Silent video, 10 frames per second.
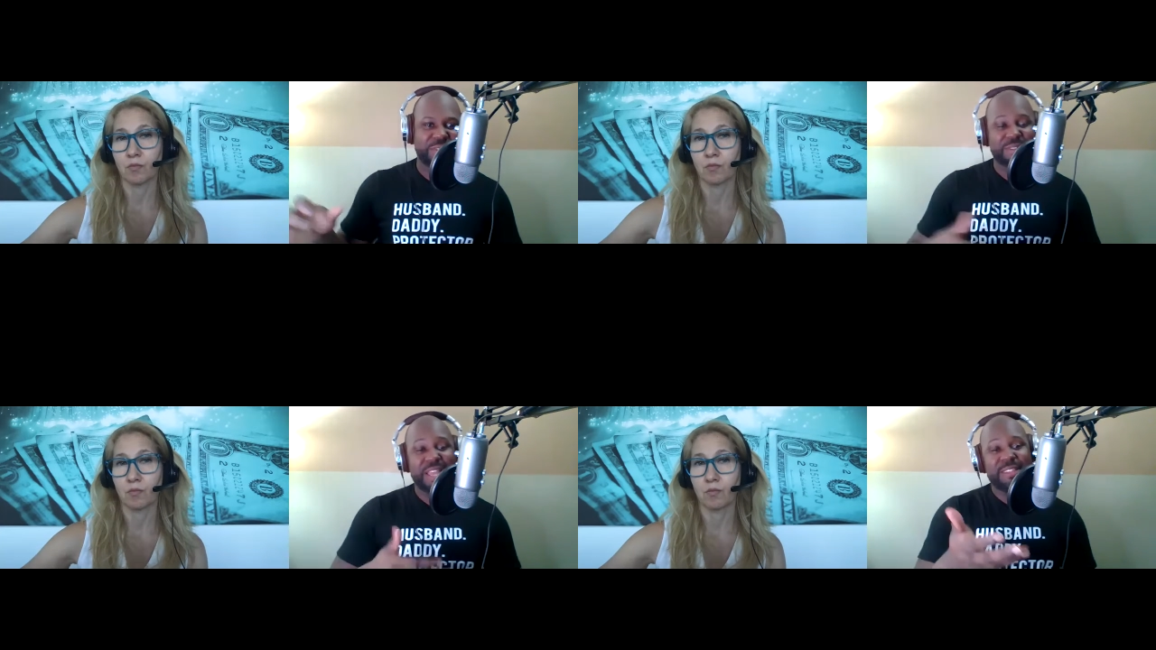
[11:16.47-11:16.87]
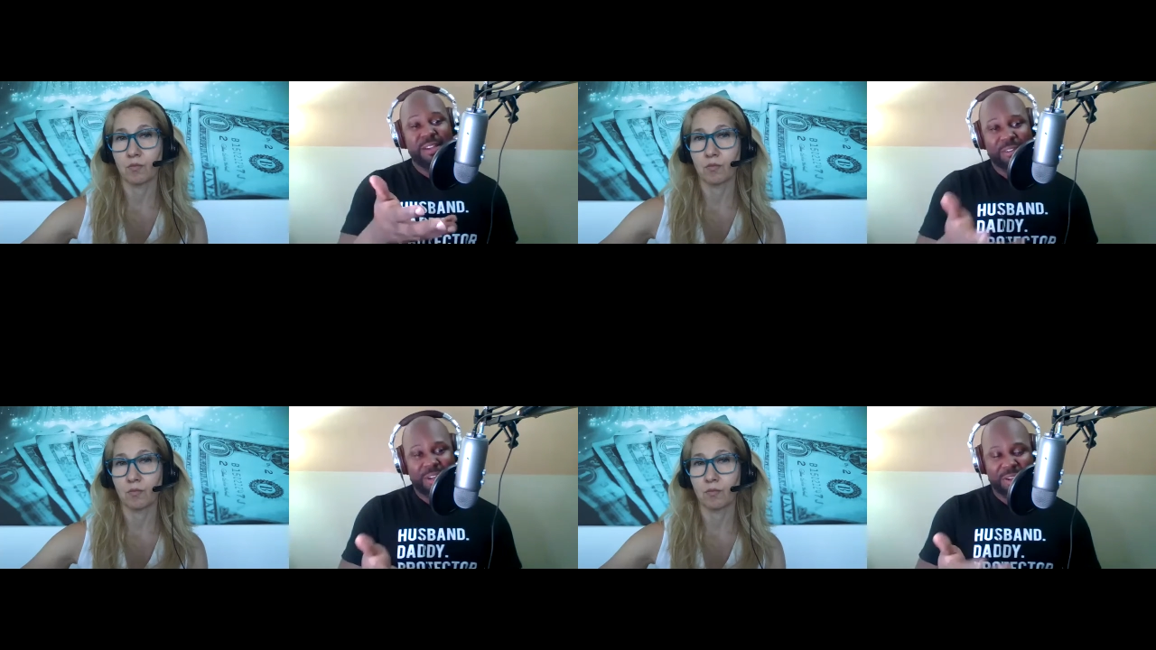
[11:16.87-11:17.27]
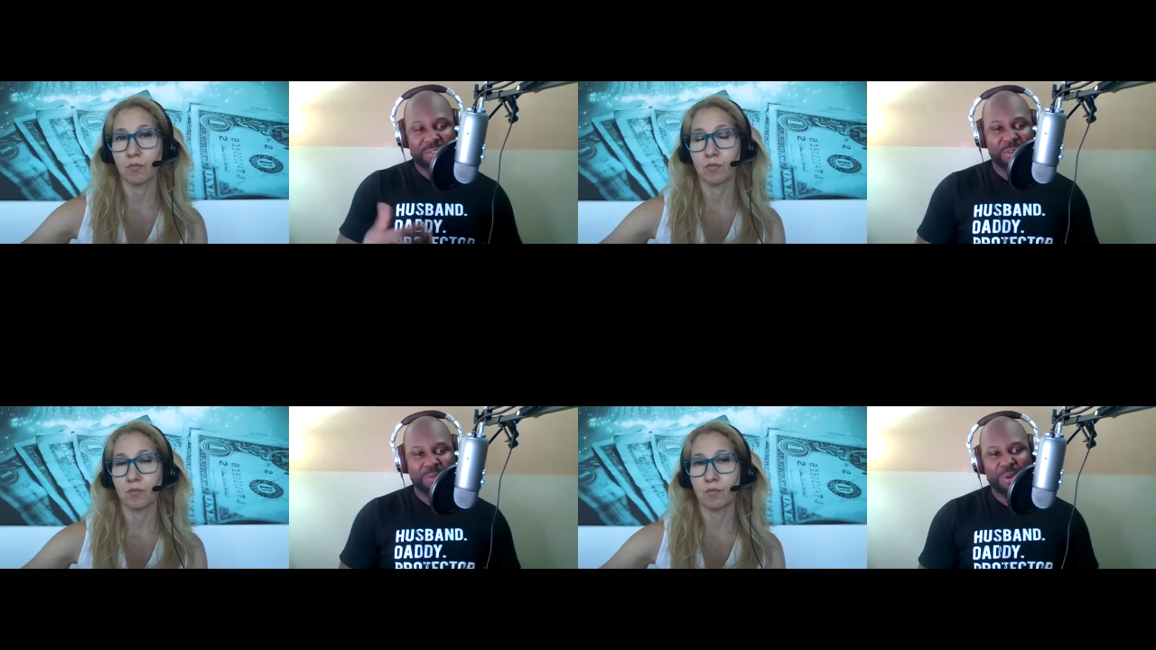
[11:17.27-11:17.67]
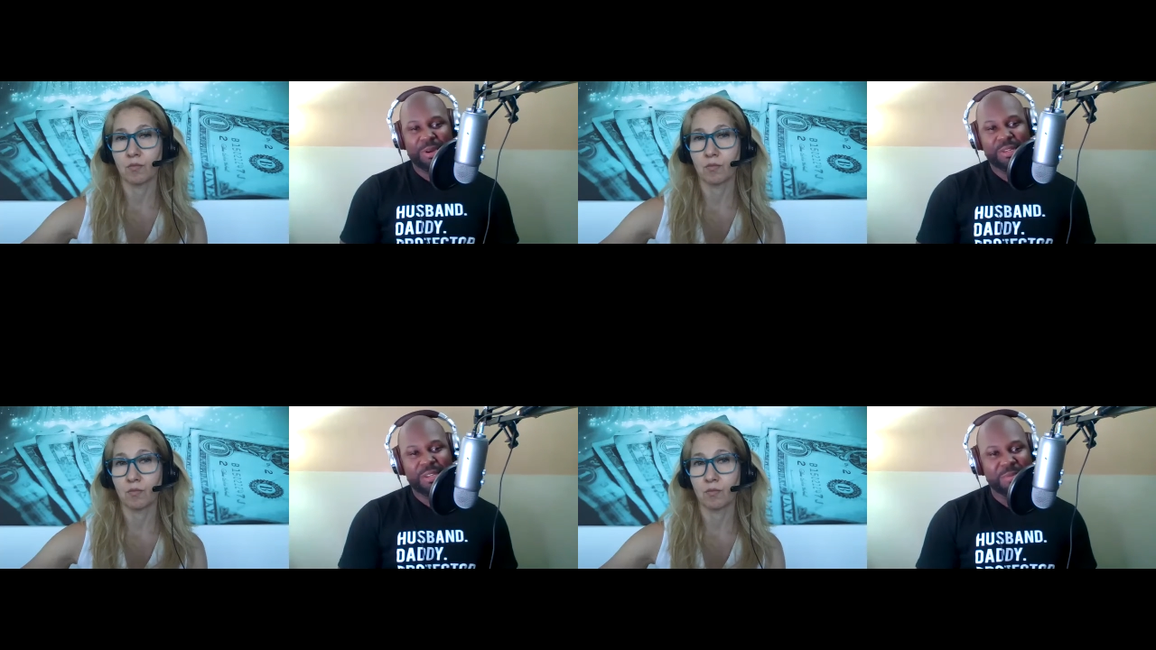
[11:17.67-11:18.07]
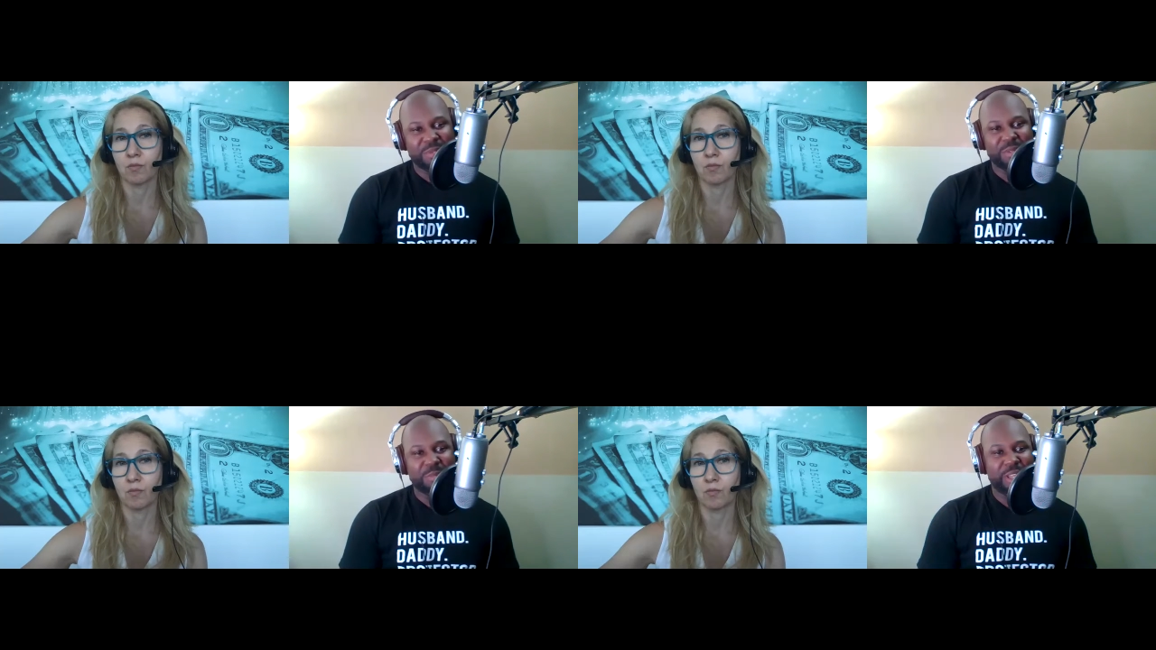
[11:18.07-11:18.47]
Speaker 1: So that's all, also where it comes
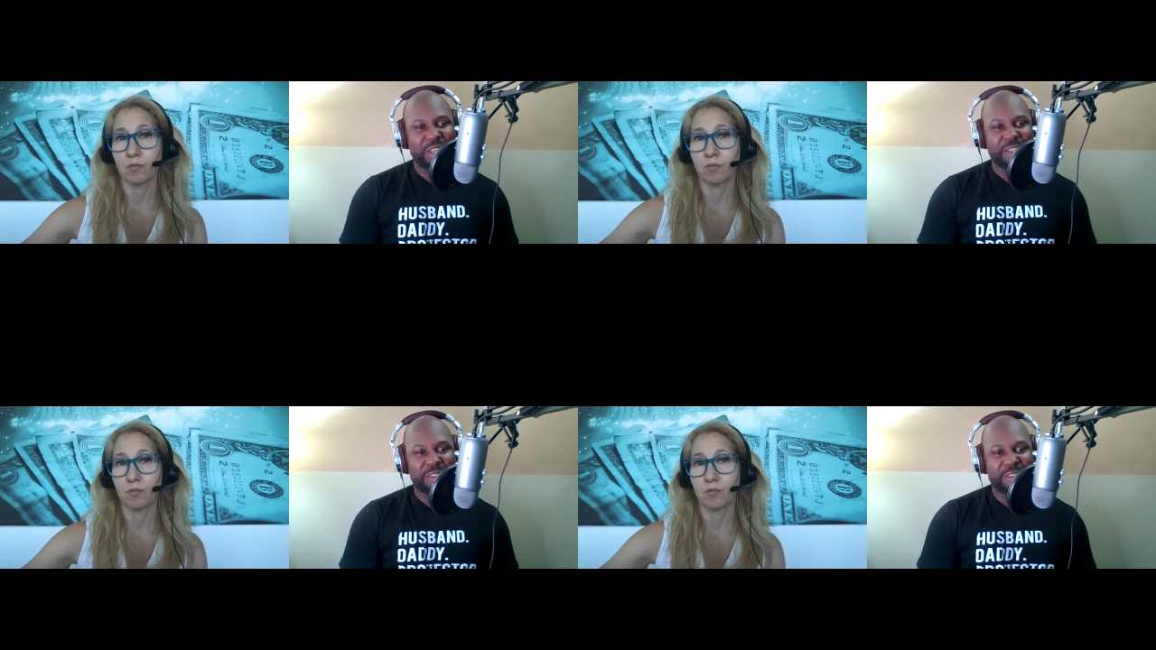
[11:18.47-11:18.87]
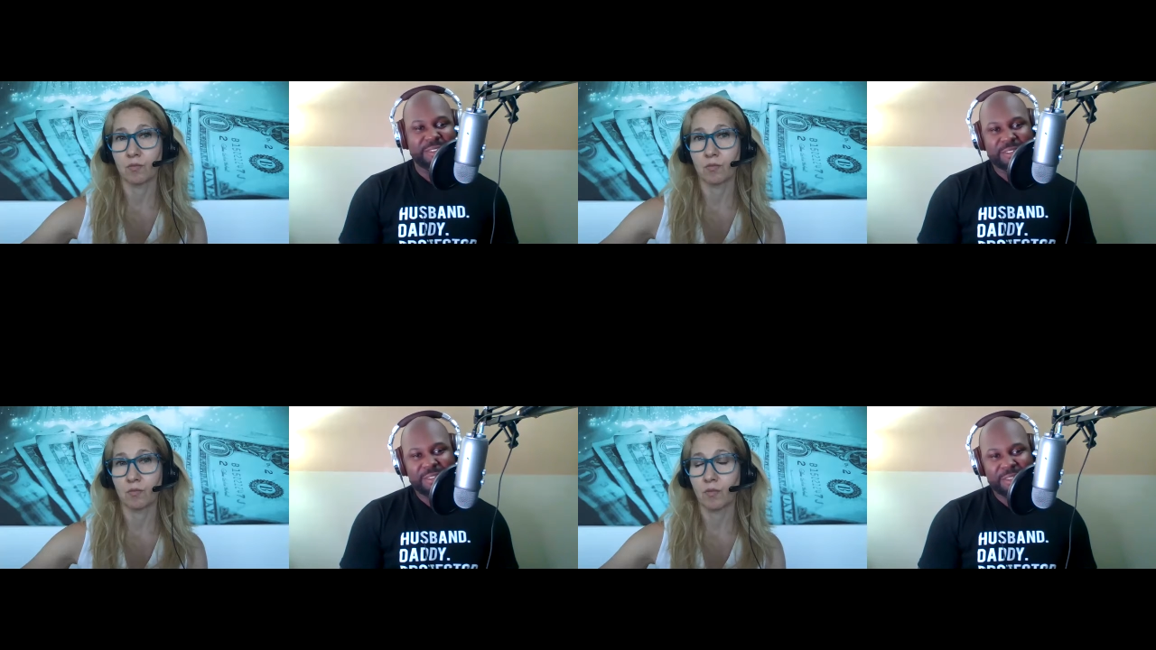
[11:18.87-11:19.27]
into play because